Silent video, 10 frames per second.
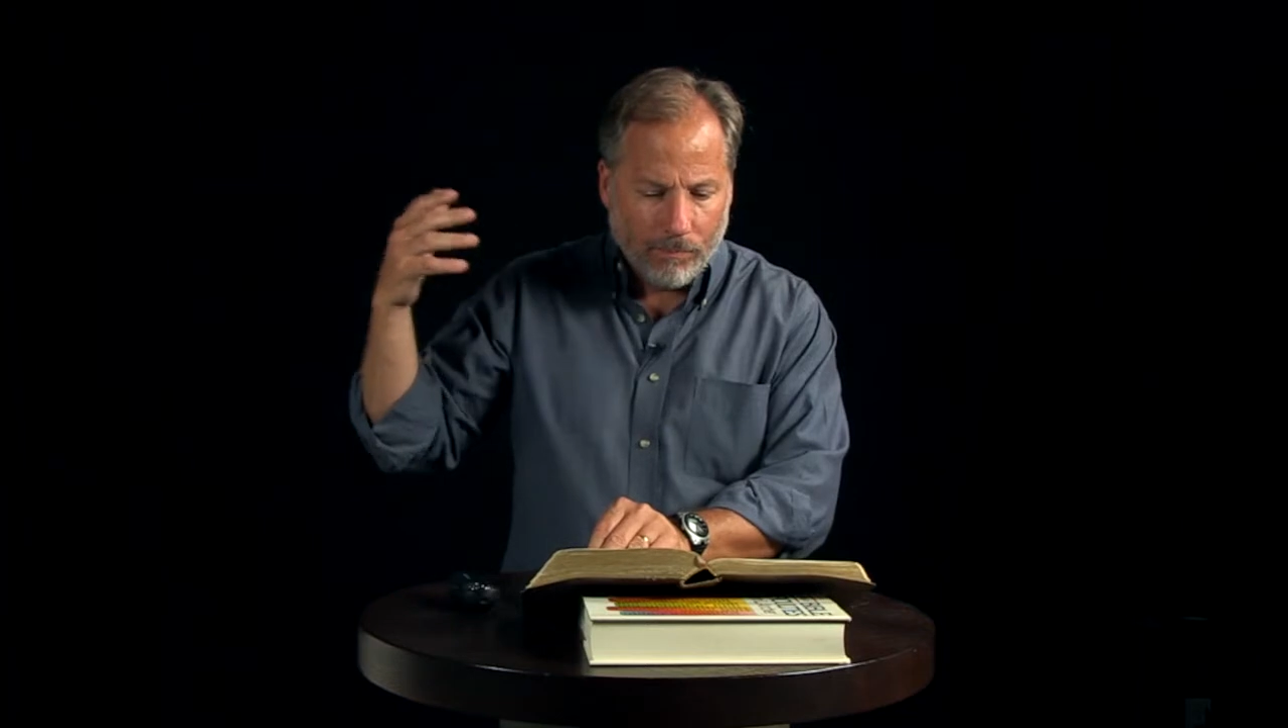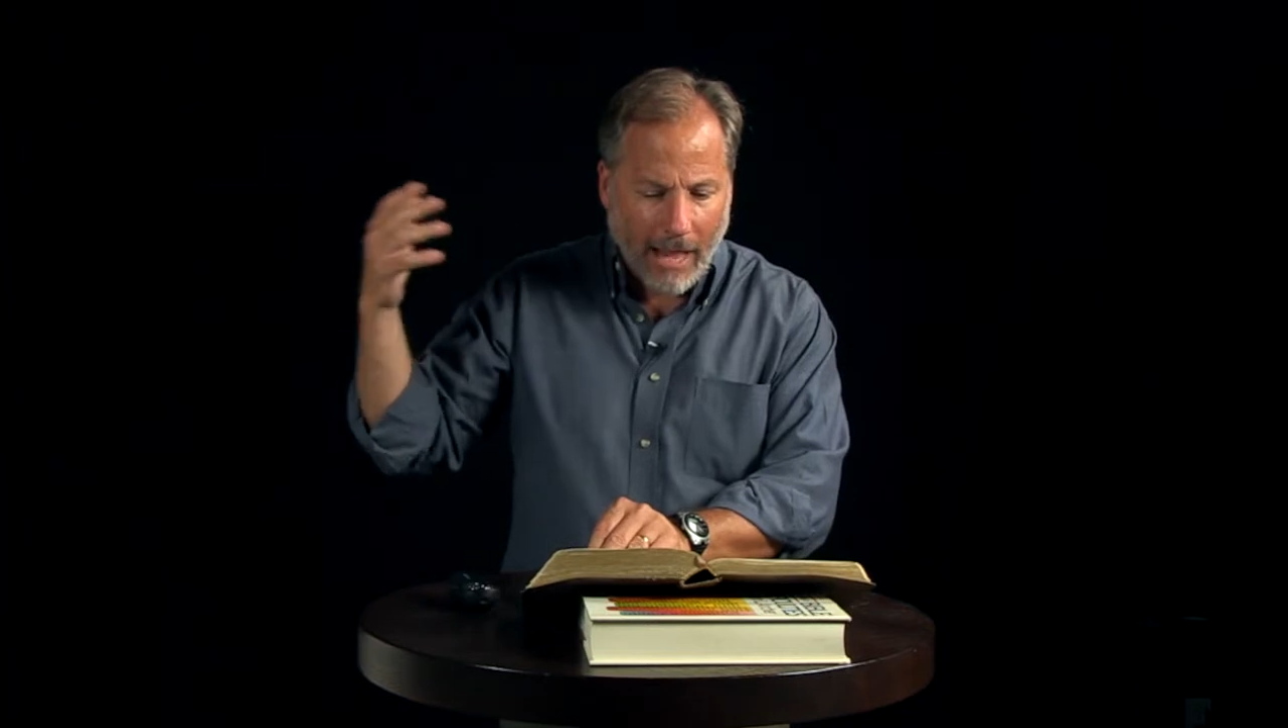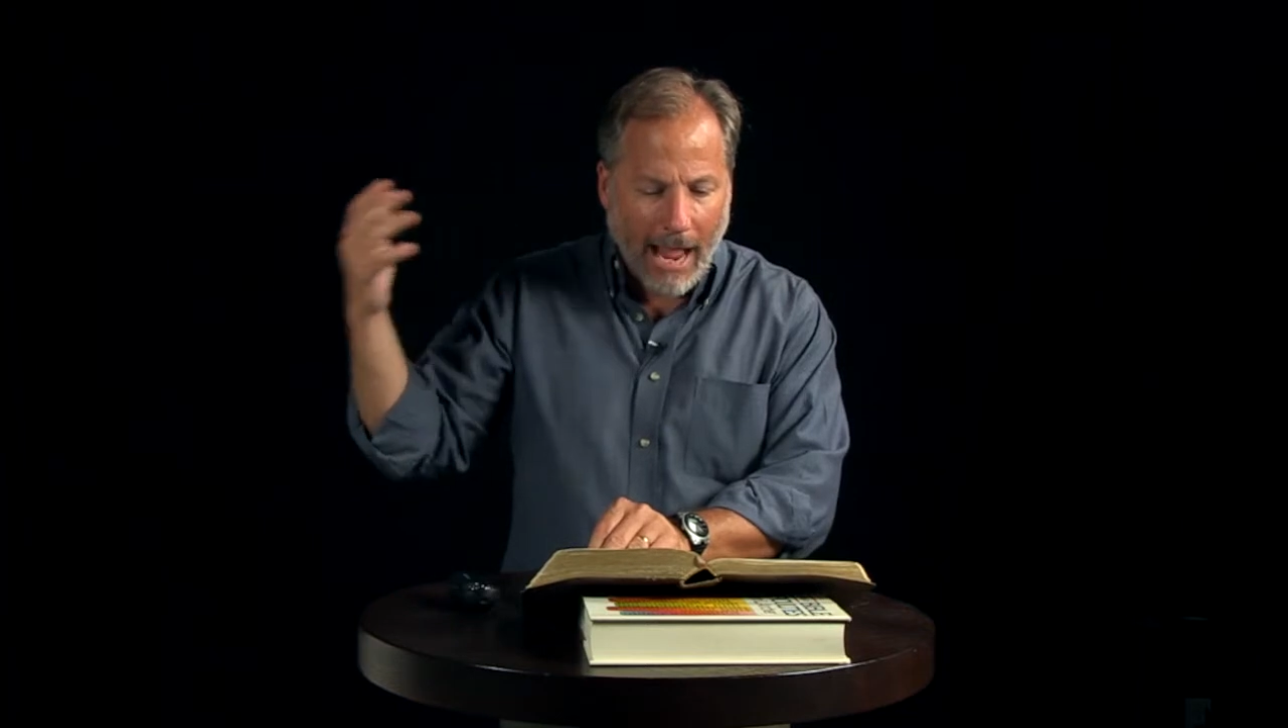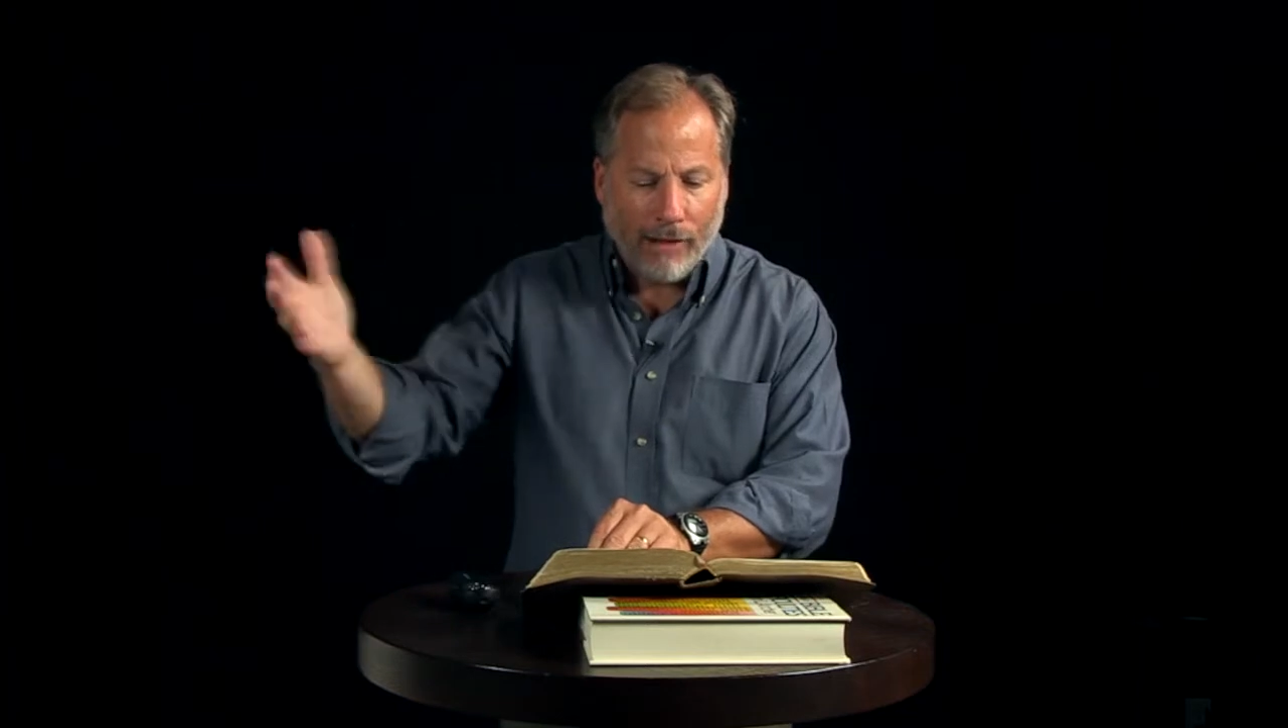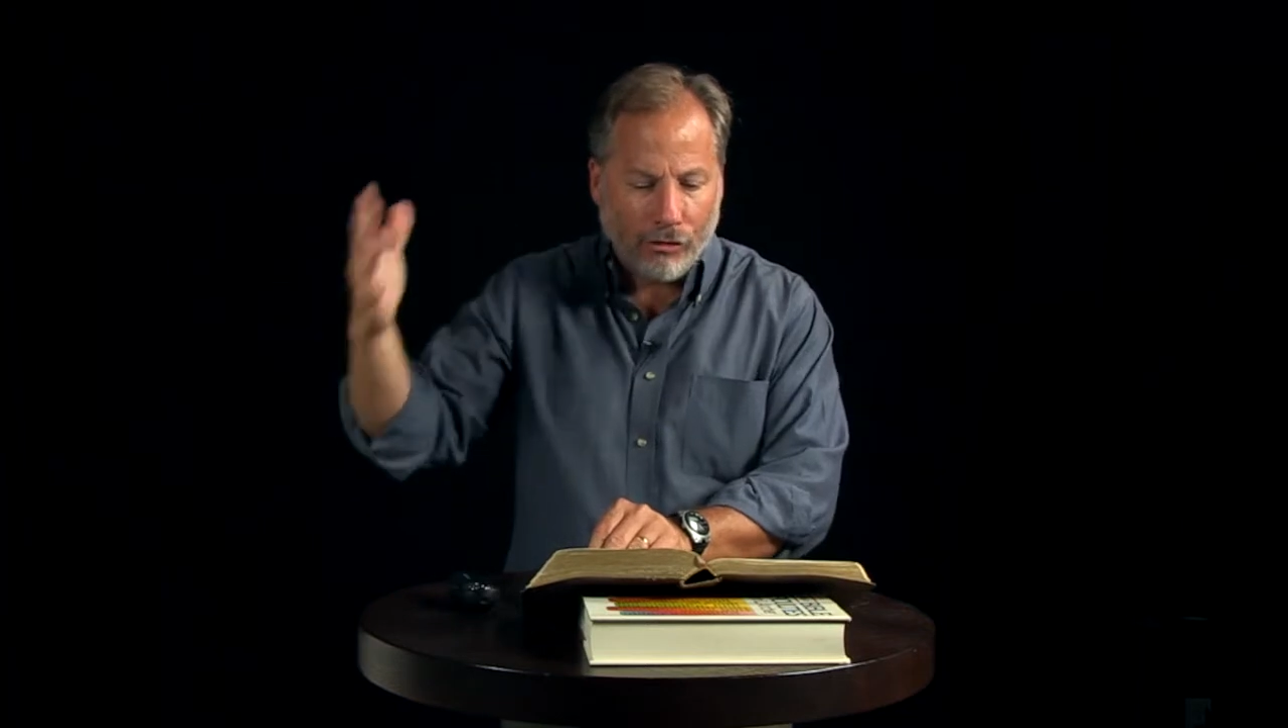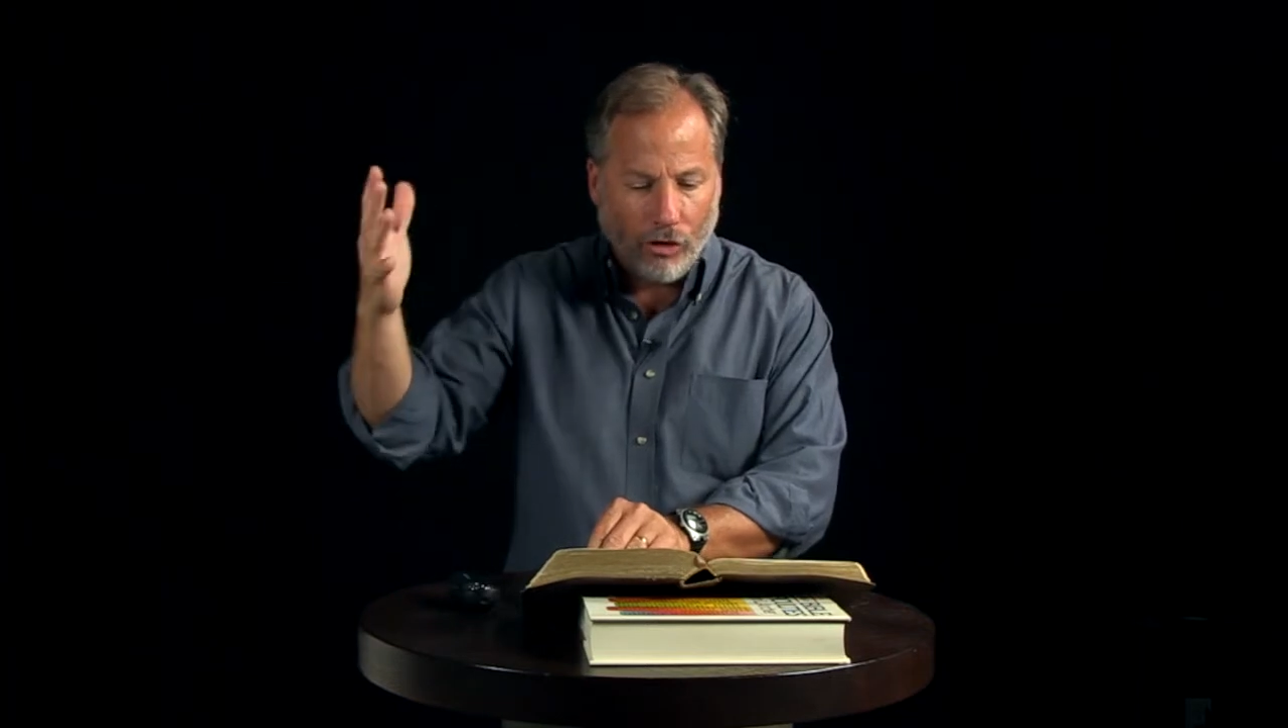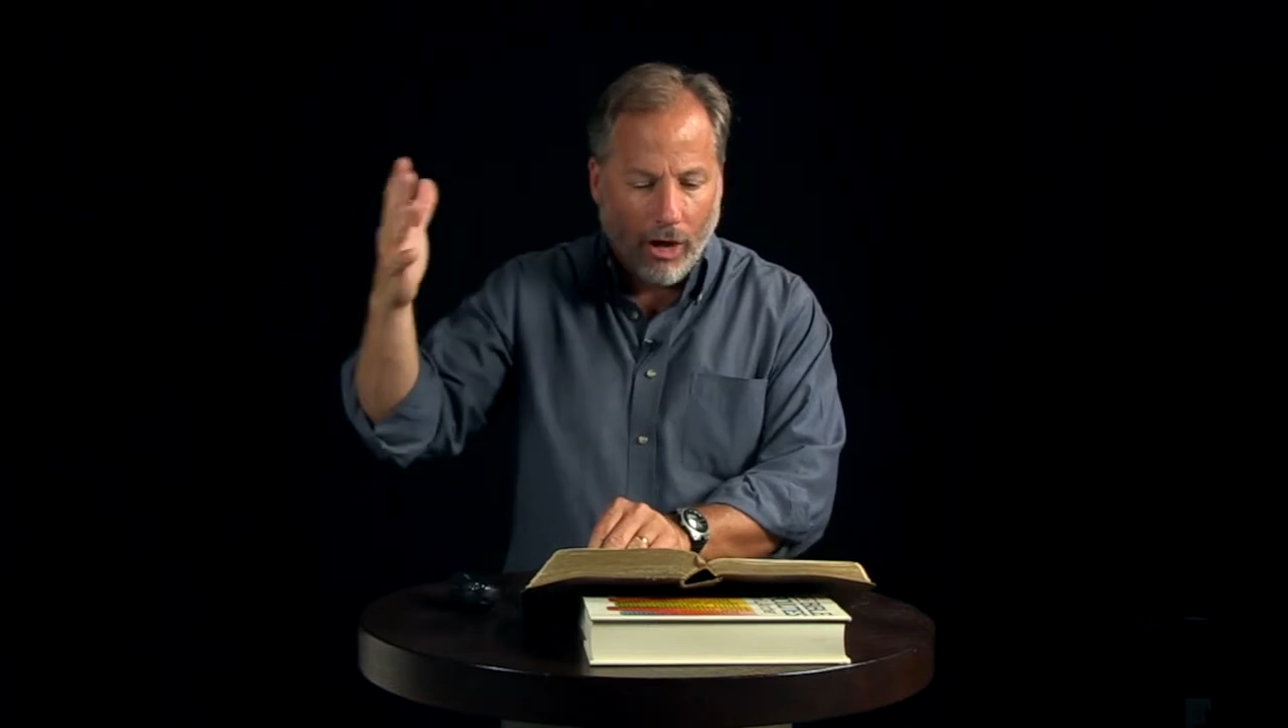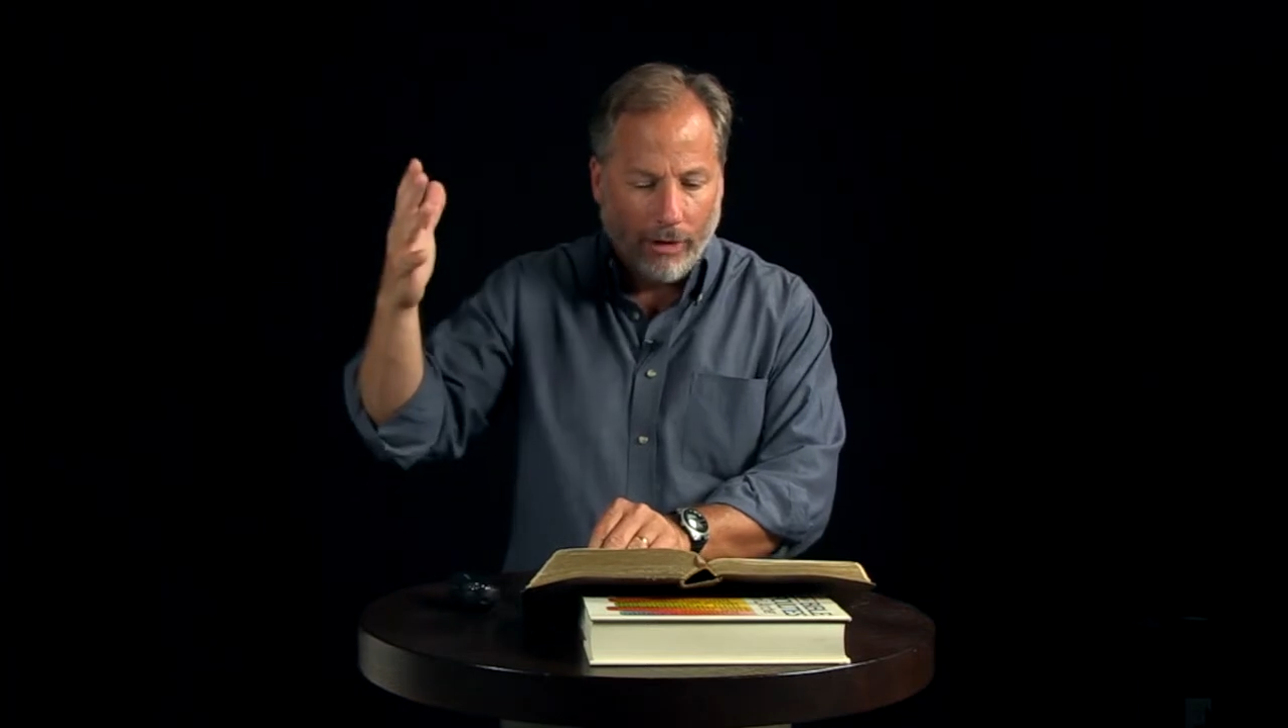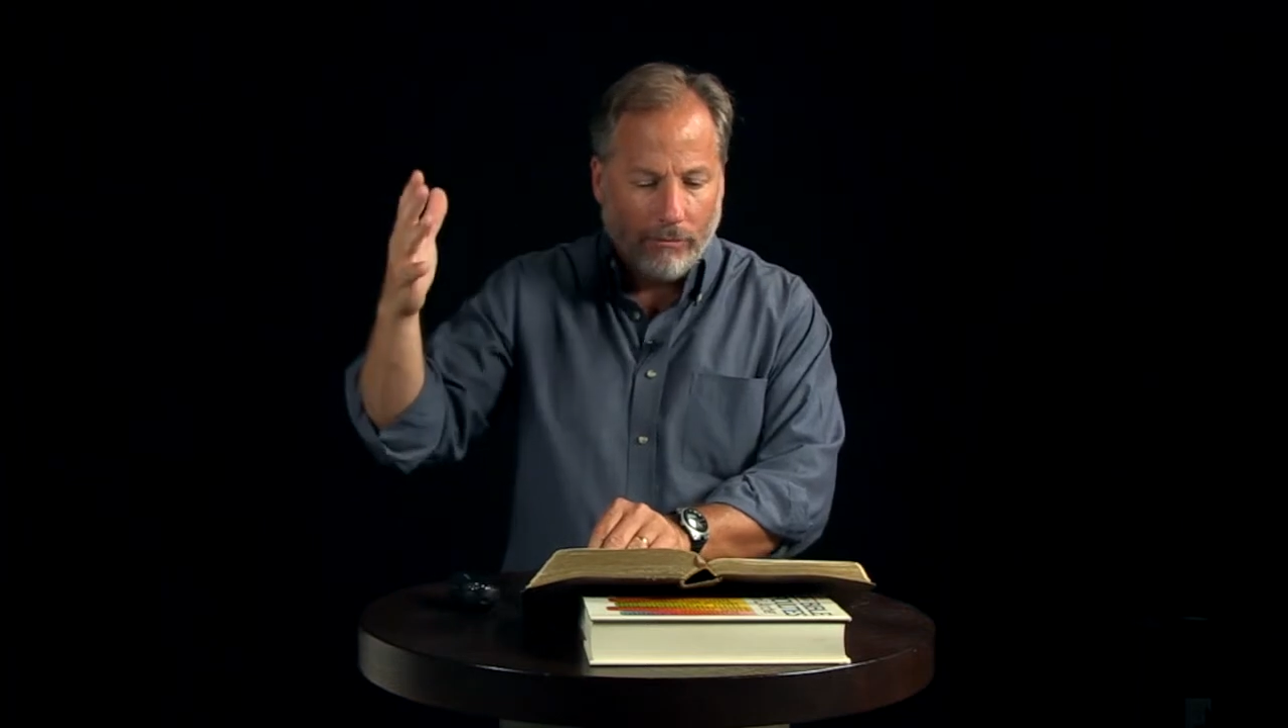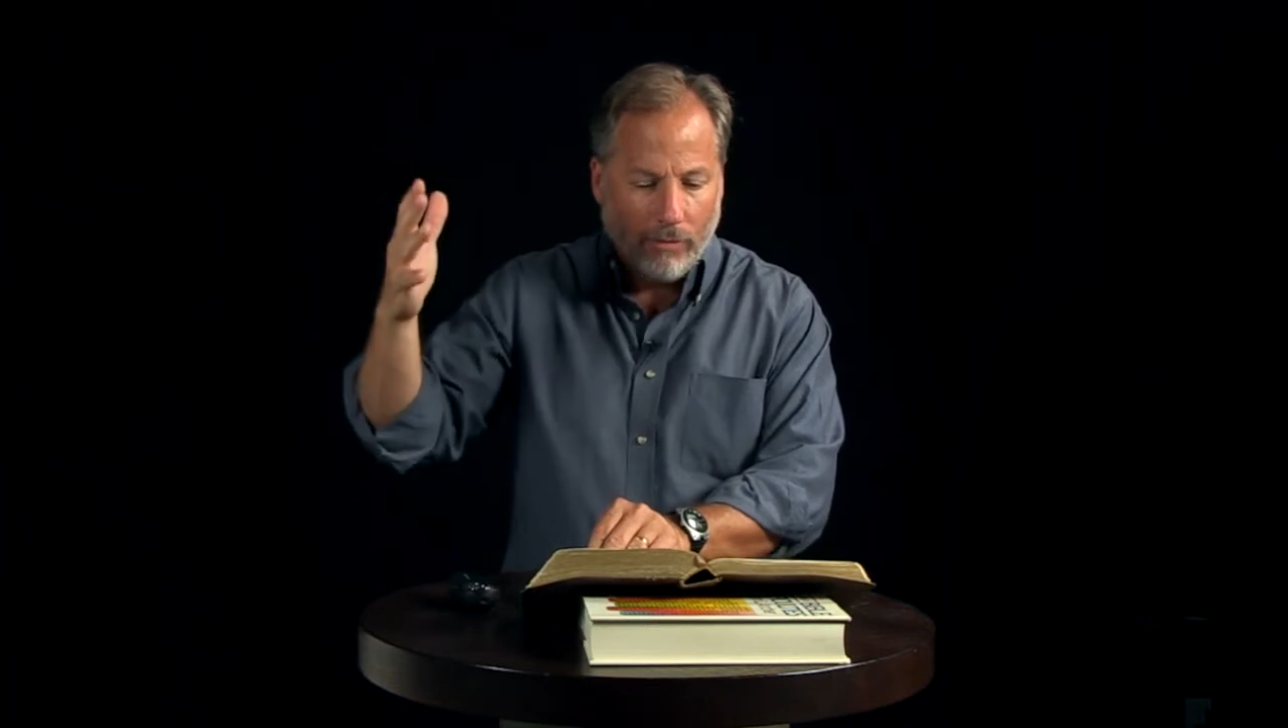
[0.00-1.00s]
Ashdod.